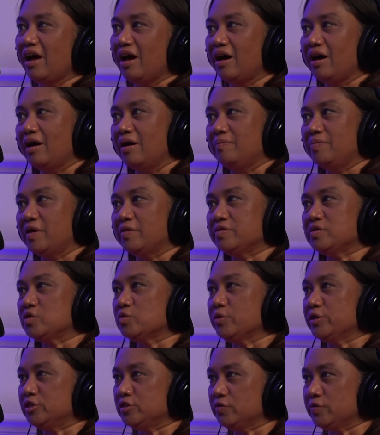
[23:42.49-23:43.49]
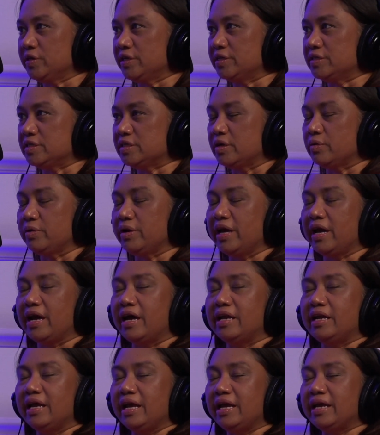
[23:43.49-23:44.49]
That was the range of kids that we
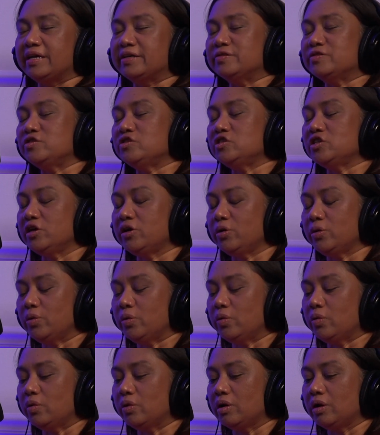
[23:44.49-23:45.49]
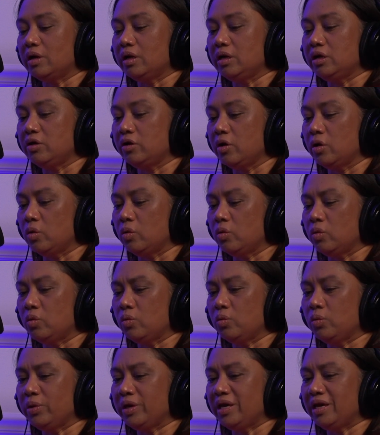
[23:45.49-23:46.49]
had. And so,
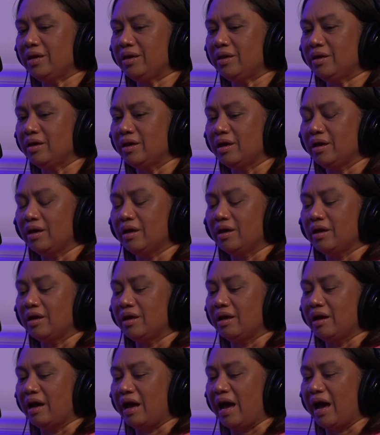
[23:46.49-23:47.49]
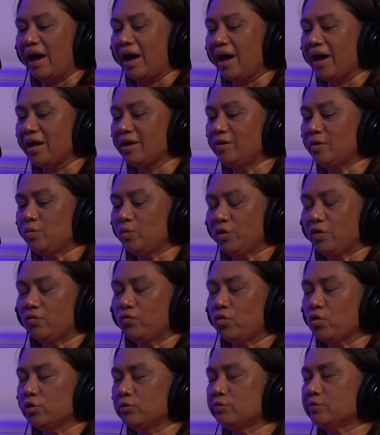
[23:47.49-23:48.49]
we
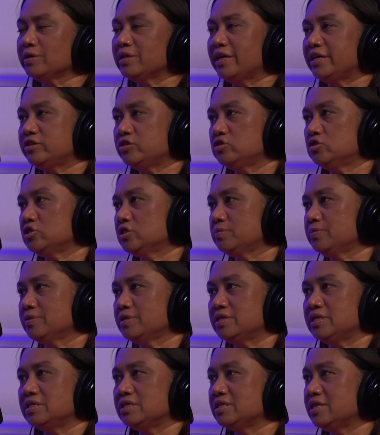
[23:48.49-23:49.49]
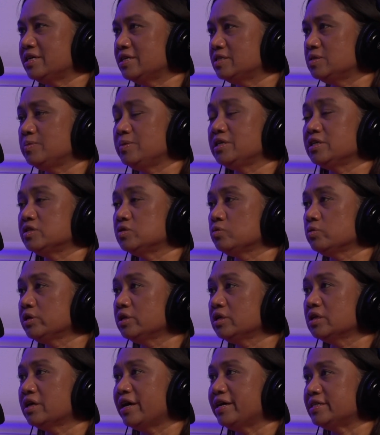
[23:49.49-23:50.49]
formed a relationship with these kids because
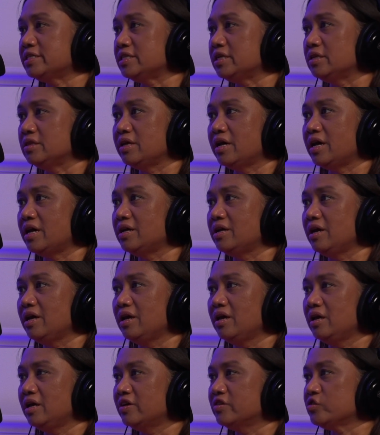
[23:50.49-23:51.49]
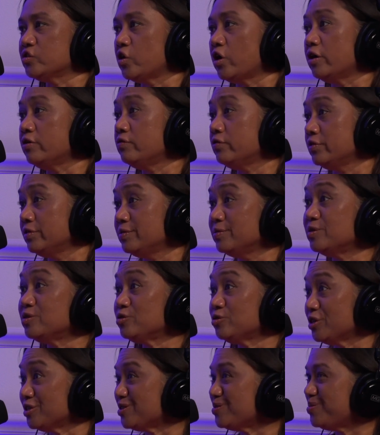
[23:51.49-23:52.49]
realizing that it's hard for them to
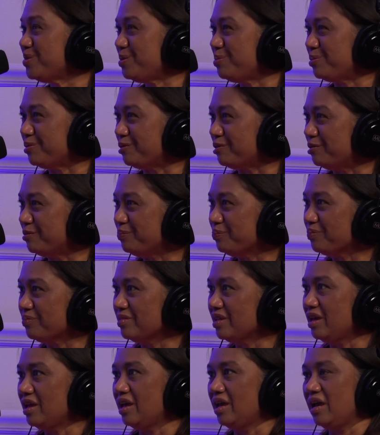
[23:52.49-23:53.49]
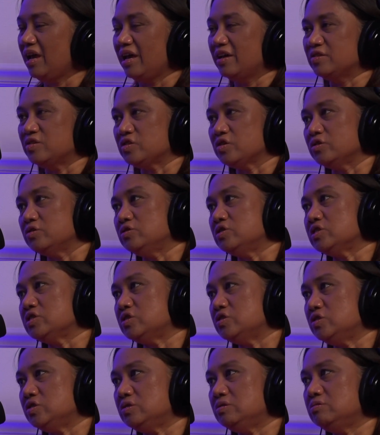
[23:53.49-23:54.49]
trust people. And so
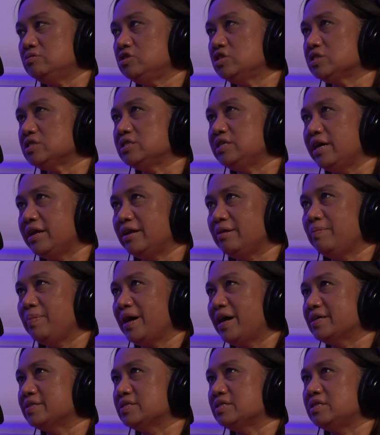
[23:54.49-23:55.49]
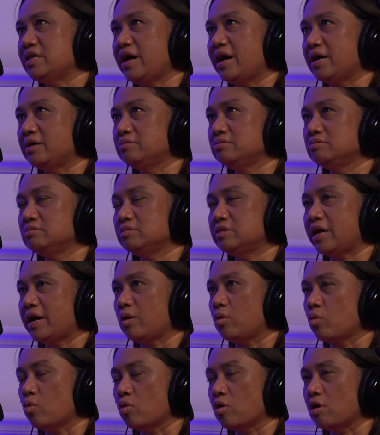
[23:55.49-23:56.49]
just getting past that
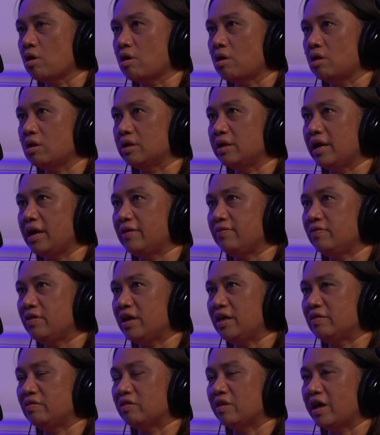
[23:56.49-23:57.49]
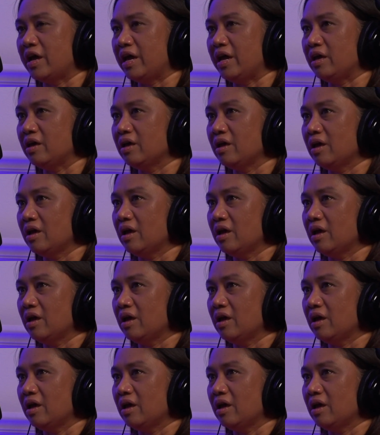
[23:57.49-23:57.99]
wall, and then like